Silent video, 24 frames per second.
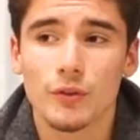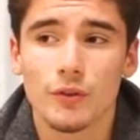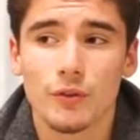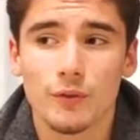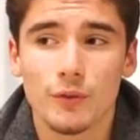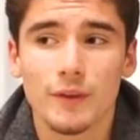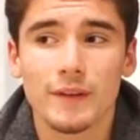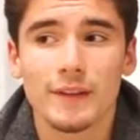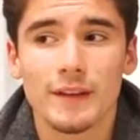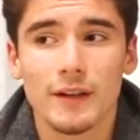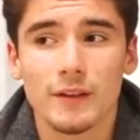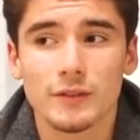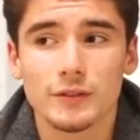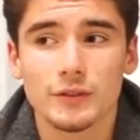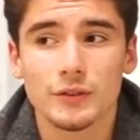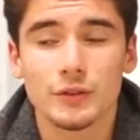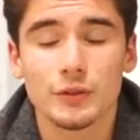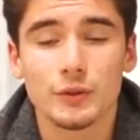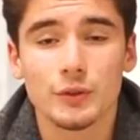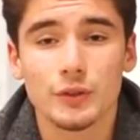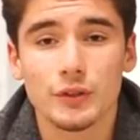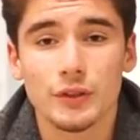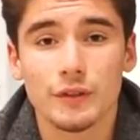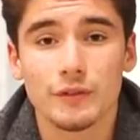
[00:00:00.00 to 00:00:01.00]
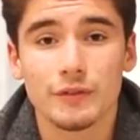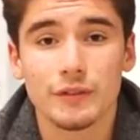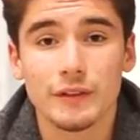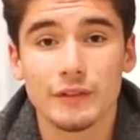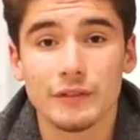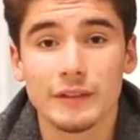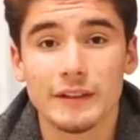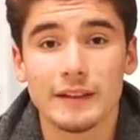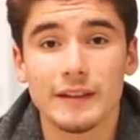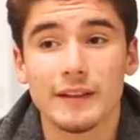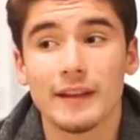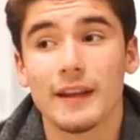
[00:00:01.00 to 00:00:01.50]

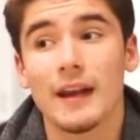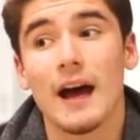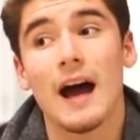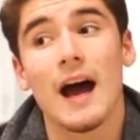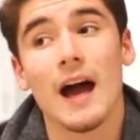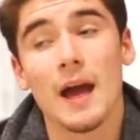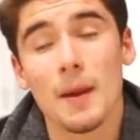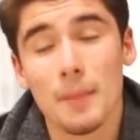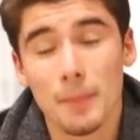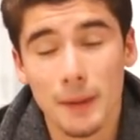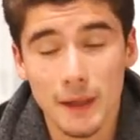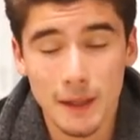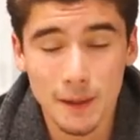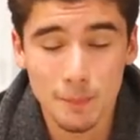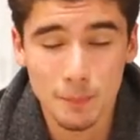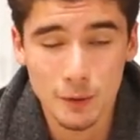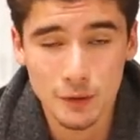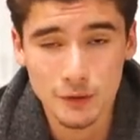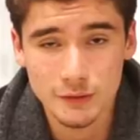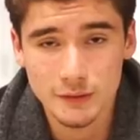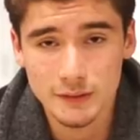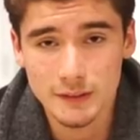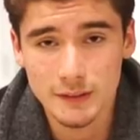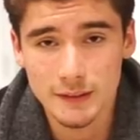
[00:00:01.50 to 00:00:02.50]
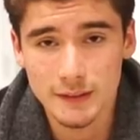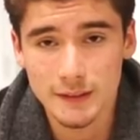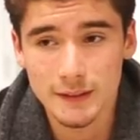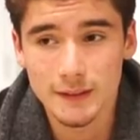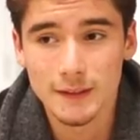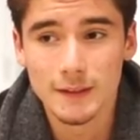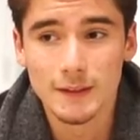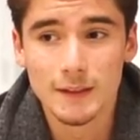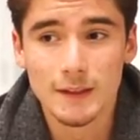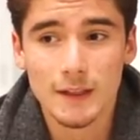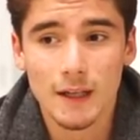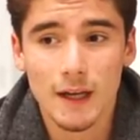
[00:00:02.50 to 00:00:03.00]
3,250 that I pay personally.